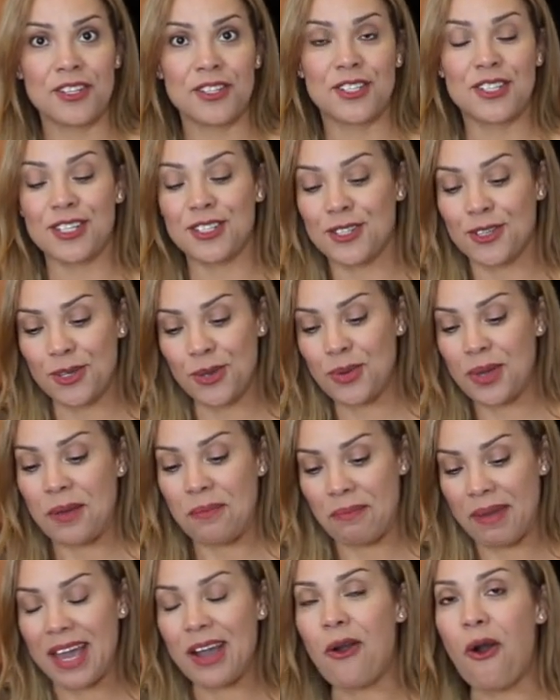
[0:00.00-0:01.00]
just so you
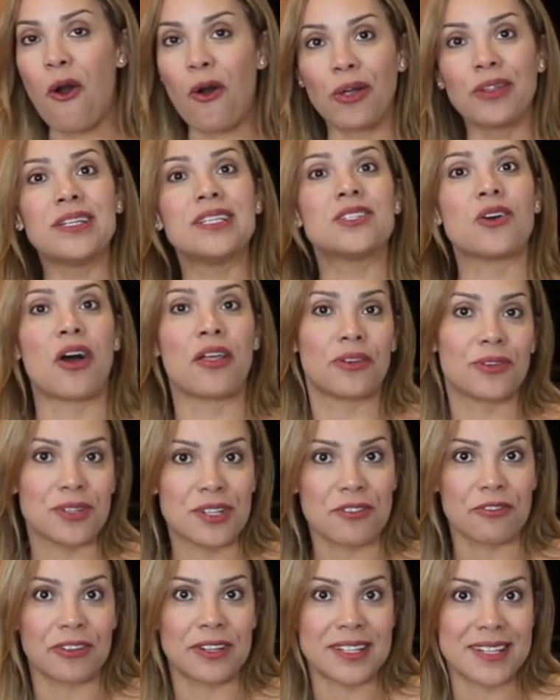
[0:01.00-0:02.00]
can make all these other
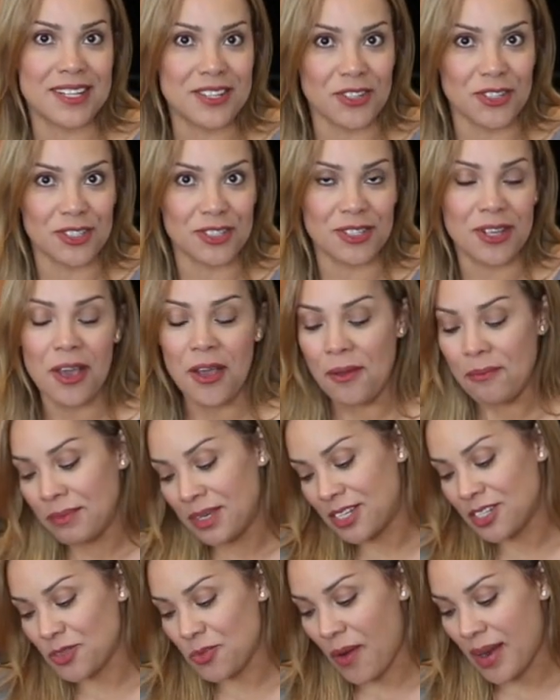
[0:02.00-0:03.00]
different dishes,
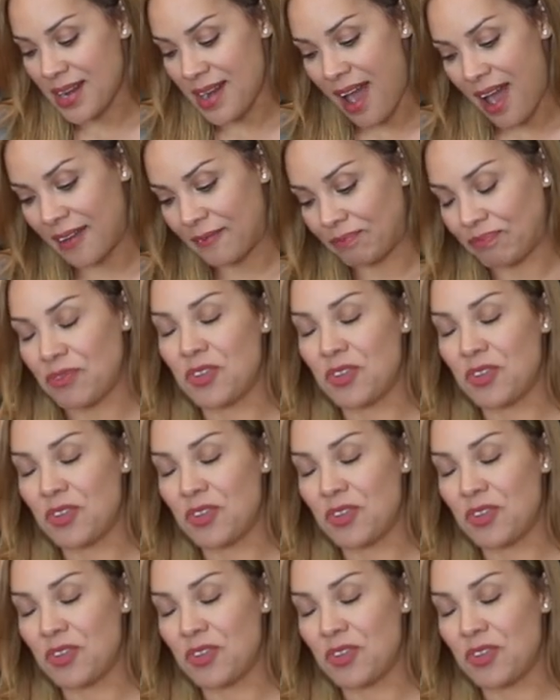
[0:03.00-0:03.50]
because why not?